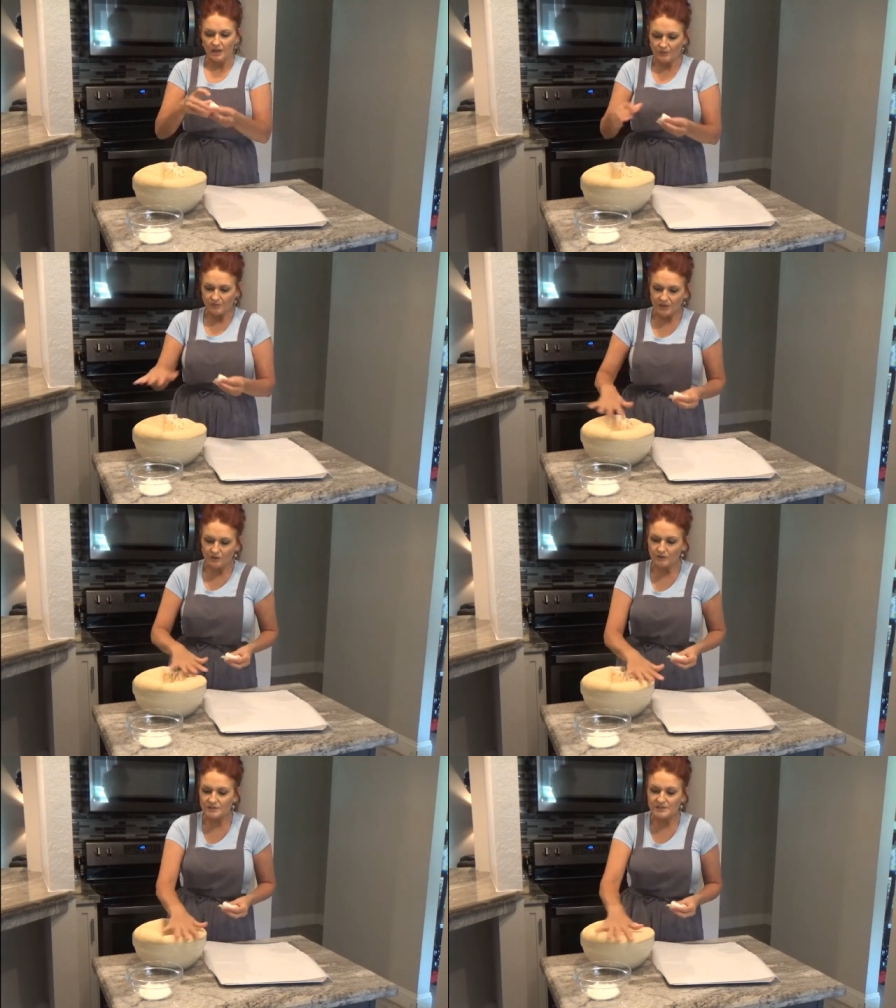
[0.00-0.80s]
And
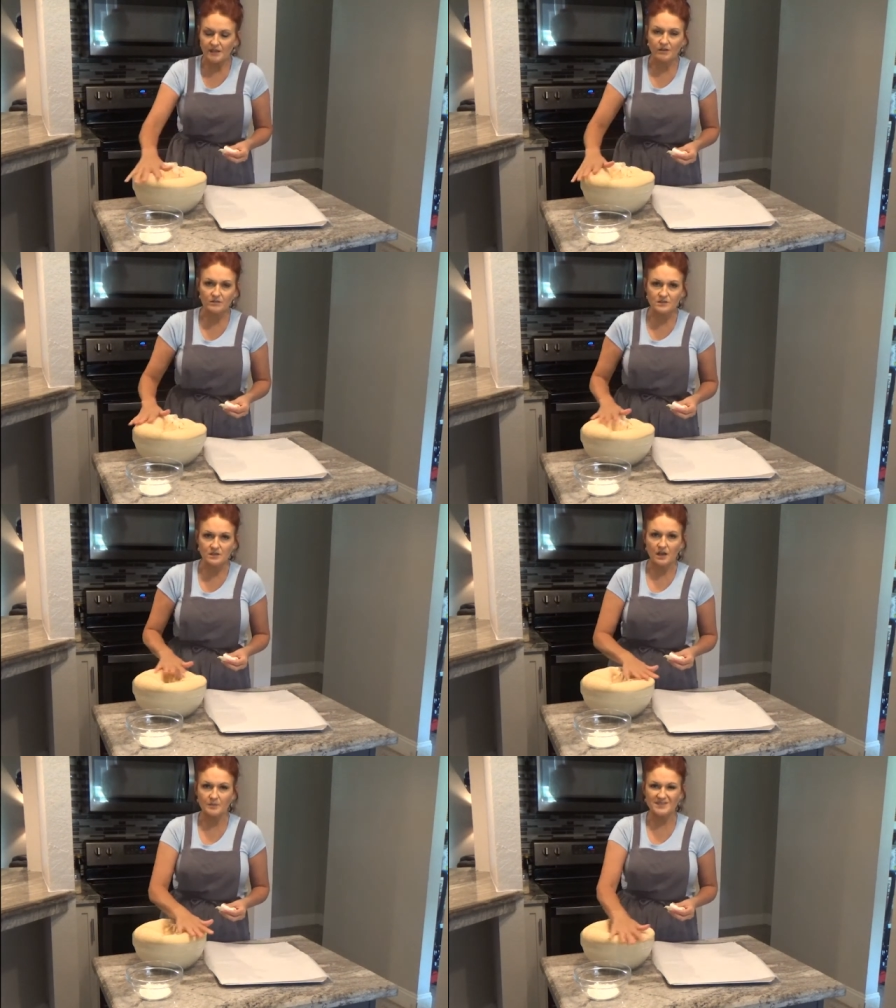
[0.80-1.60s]
you can tell on the
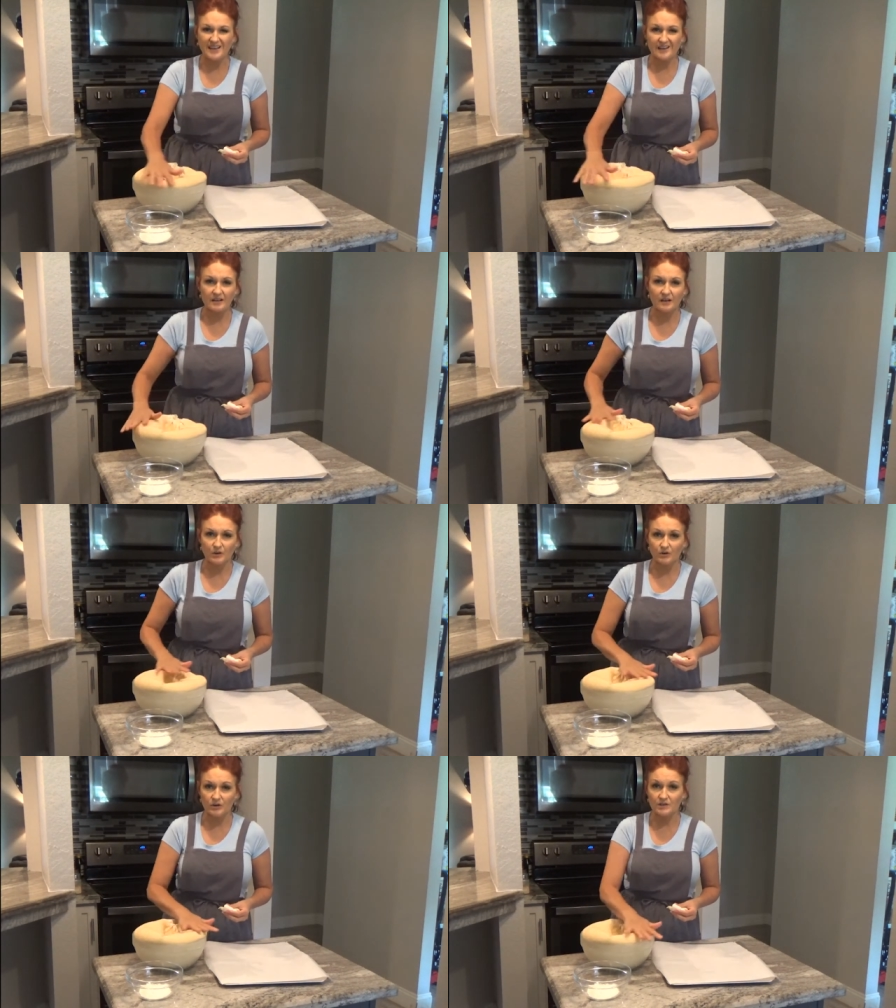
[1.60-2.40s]
top it's kind of got a
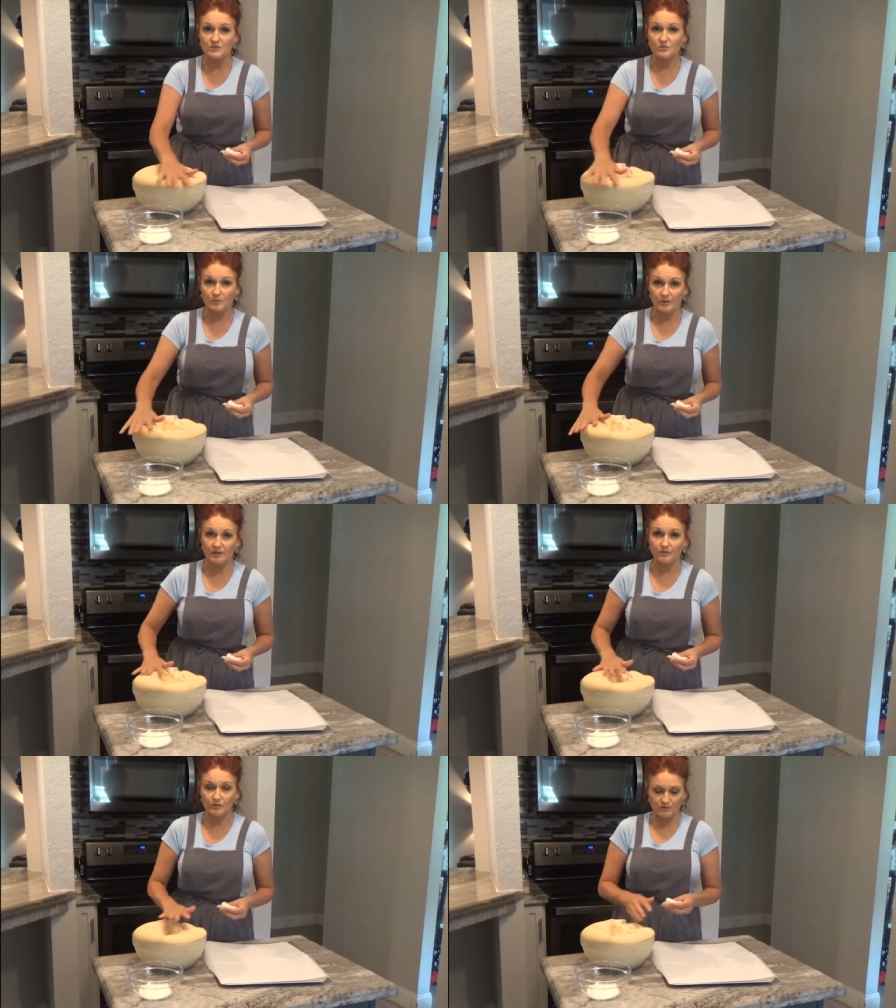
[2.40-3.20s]
crust from being in
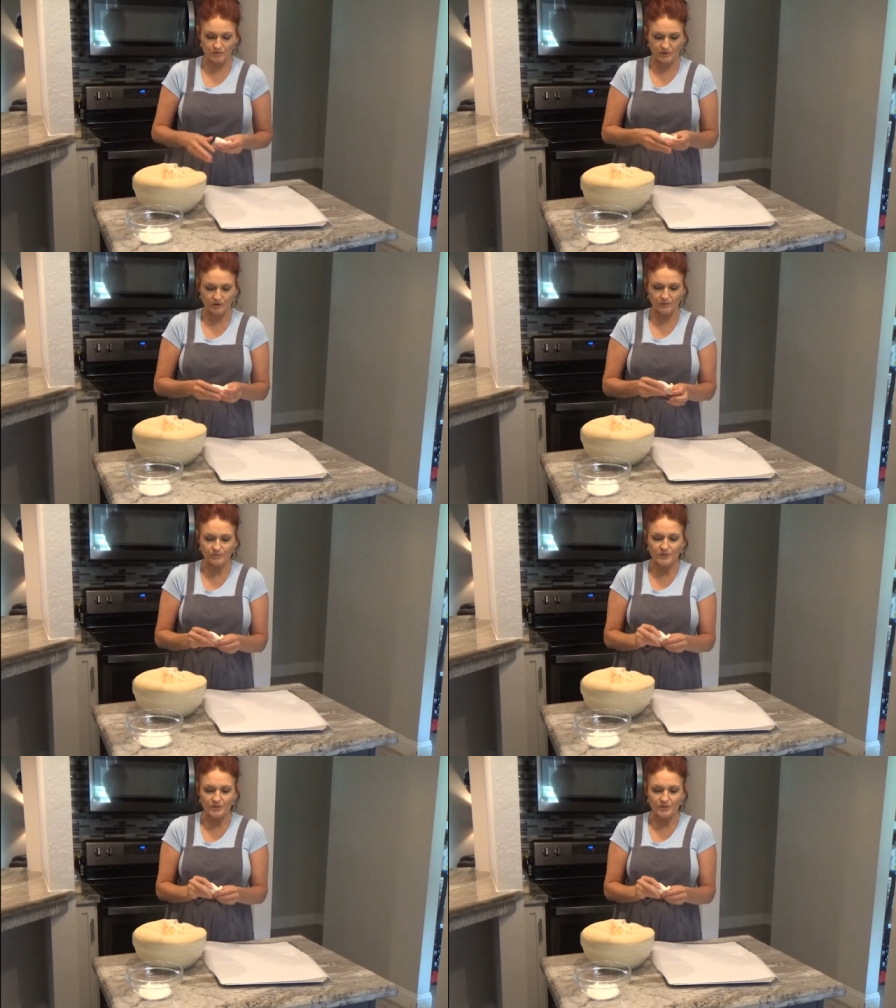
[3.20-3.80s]
the refrigerator.